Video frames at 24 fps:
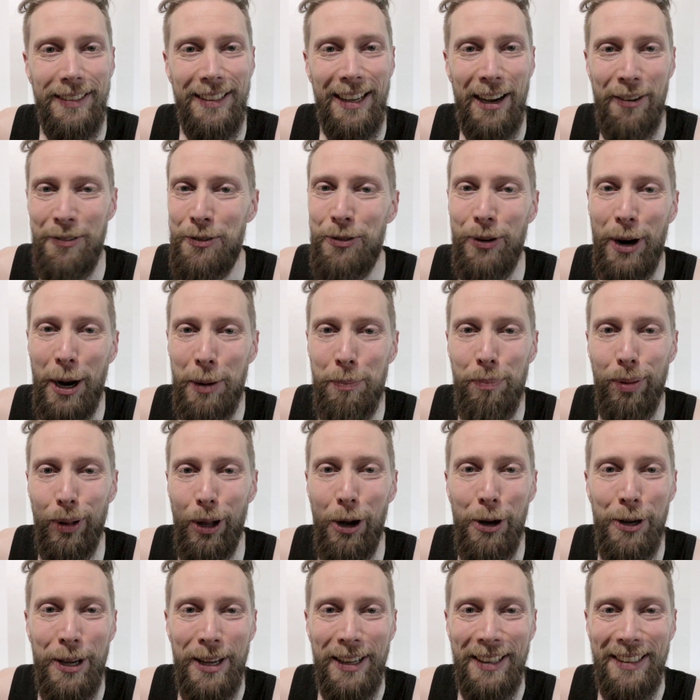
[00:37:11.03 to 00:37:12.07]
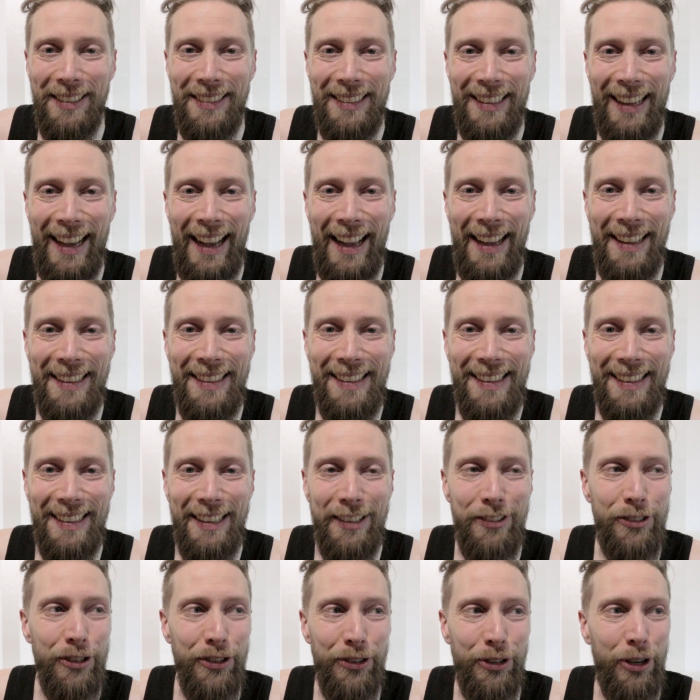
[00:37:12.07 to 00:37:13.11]
I've tried blogging, and it
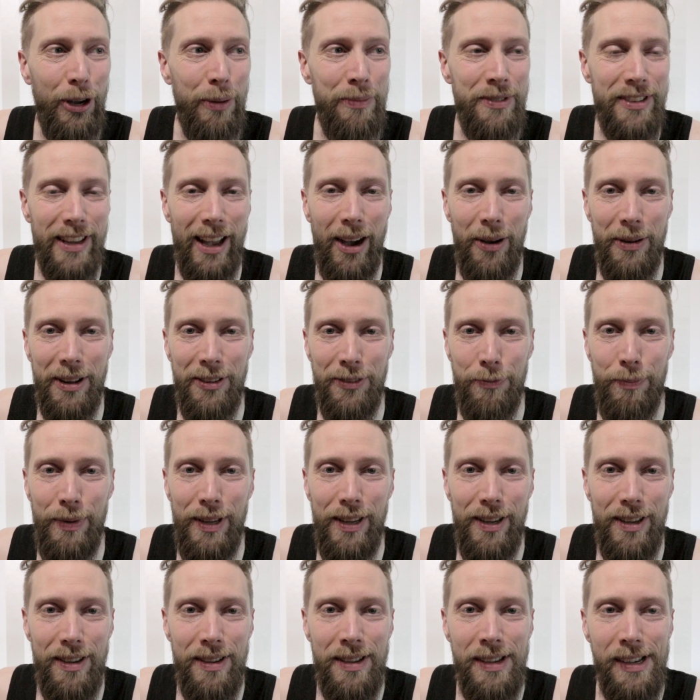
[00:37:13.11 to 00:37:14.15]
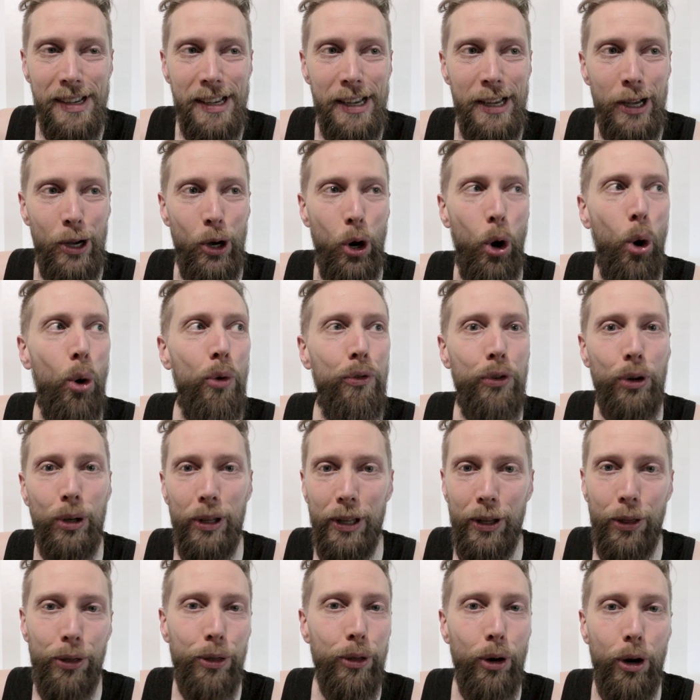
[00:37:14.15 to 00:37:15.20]
just comes out as being overly
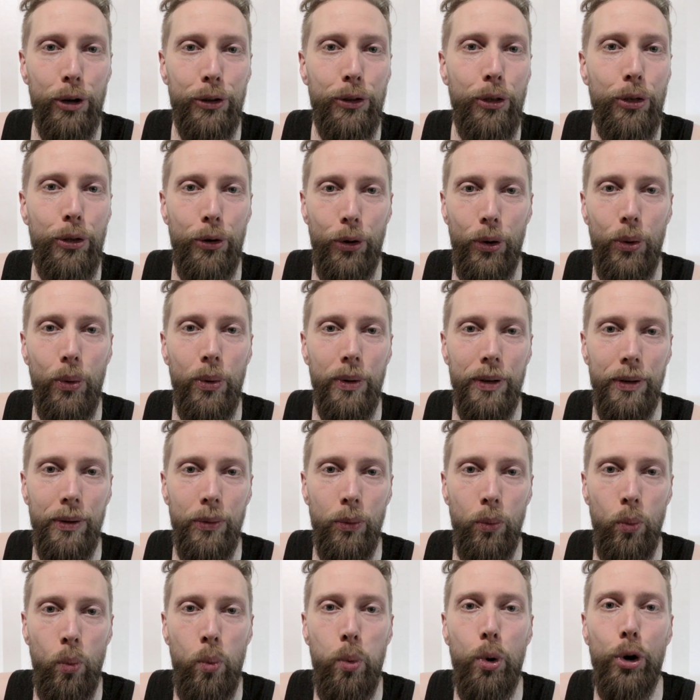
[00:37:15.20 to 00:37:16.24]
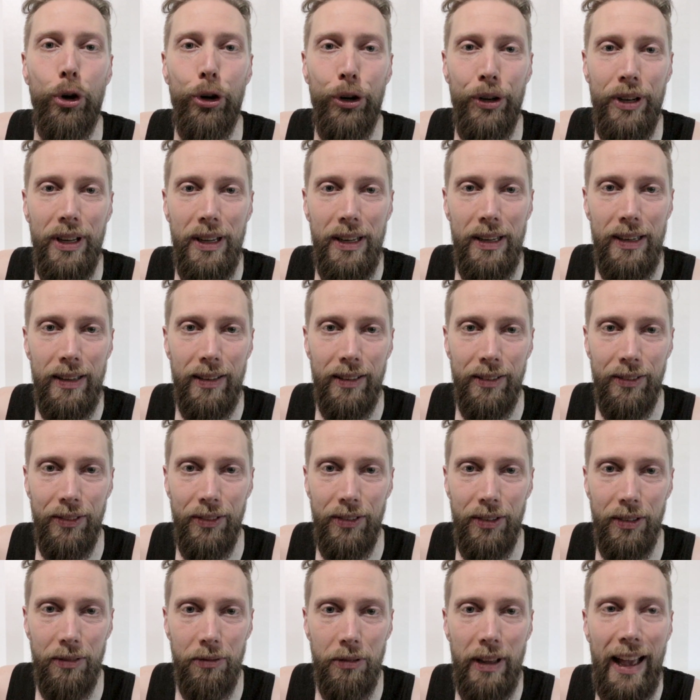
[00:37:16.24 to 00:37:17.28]
thought through and wordy
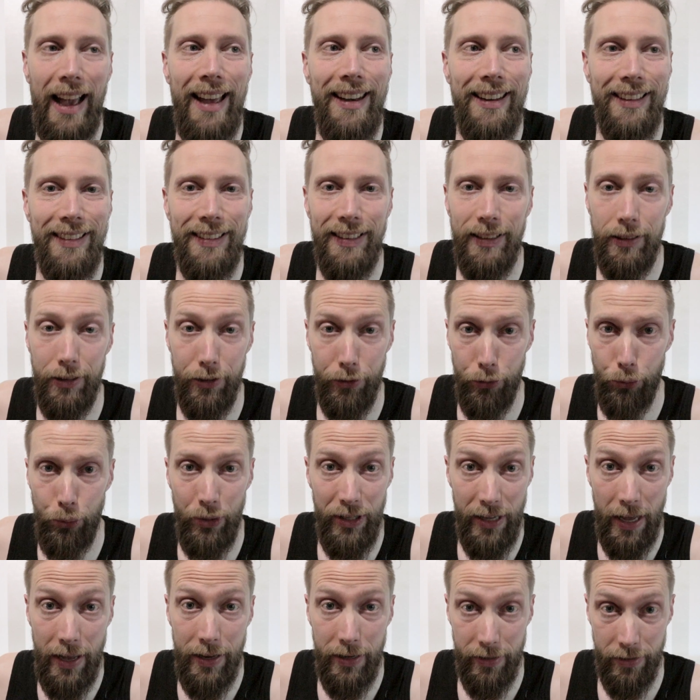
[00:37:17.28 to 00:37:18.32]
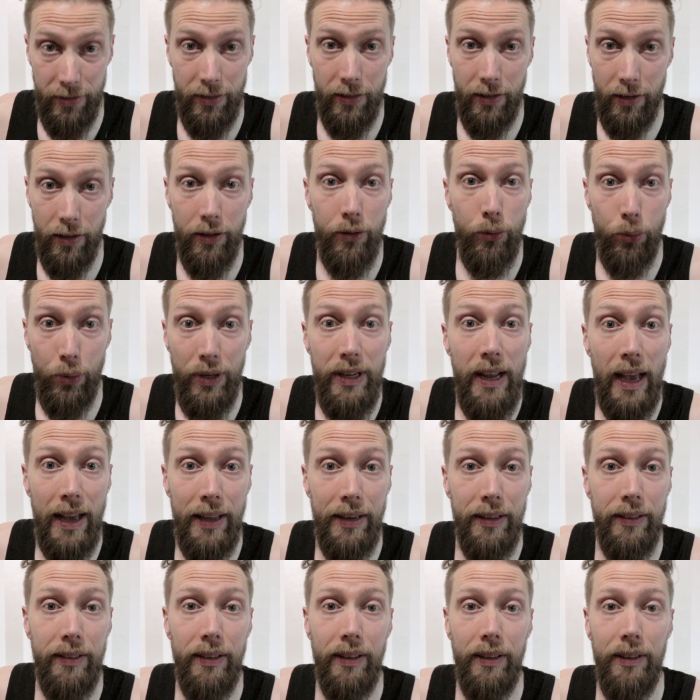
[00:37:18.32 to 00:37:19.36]
and edited and re edited and re
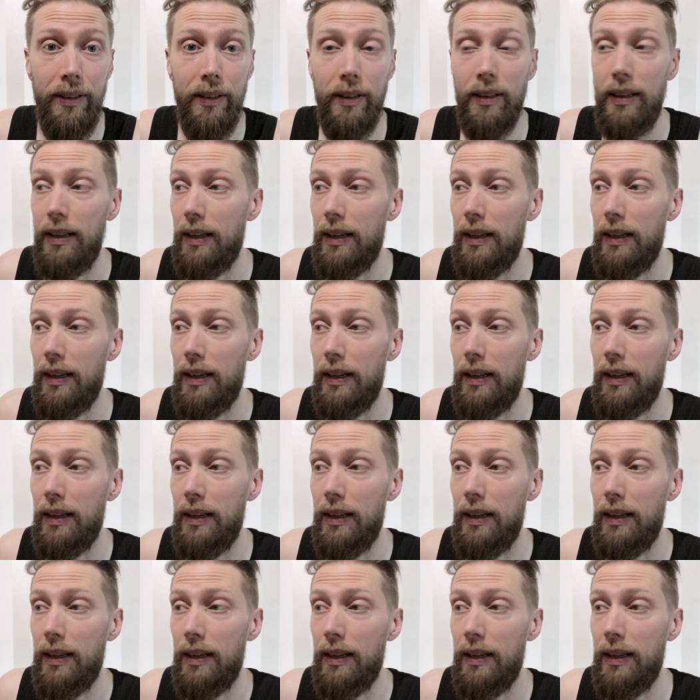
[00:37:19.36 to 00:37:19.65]
edited.